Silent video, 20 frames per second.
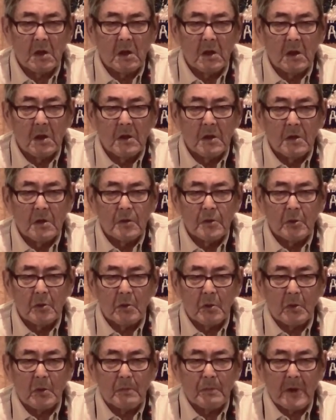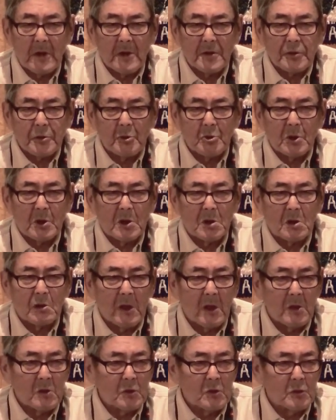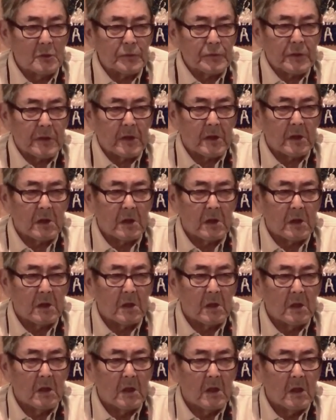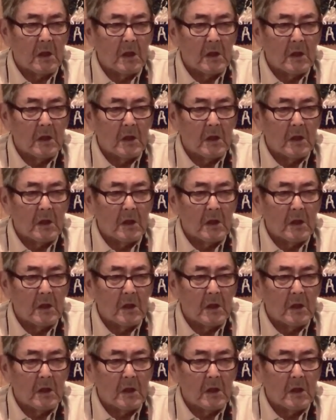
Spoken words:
to go back to our language, to